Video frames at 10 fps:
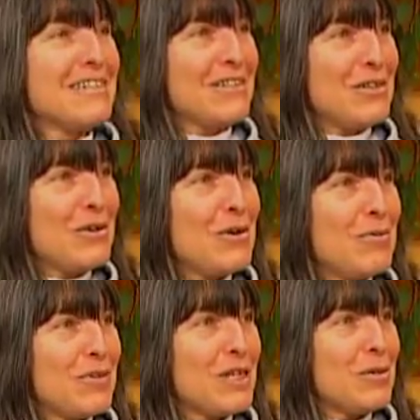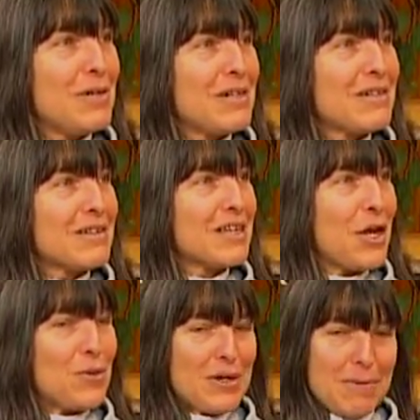hopefully we're
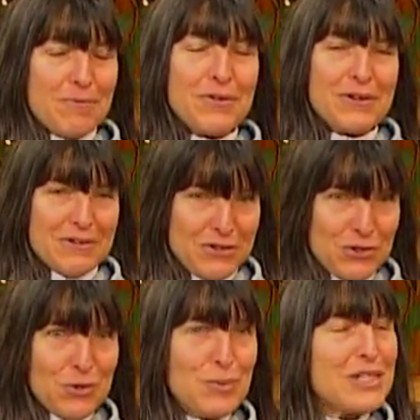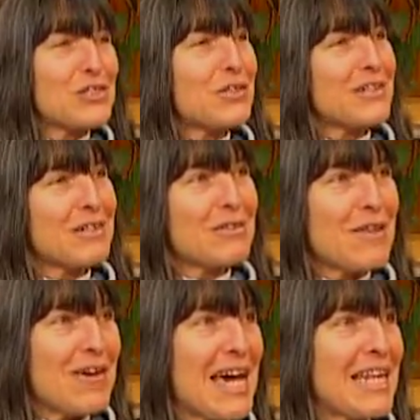gearing up for a good winter here in
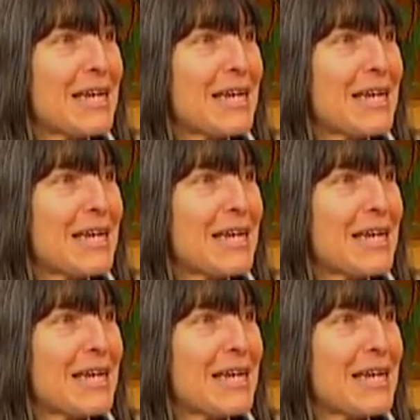the valley.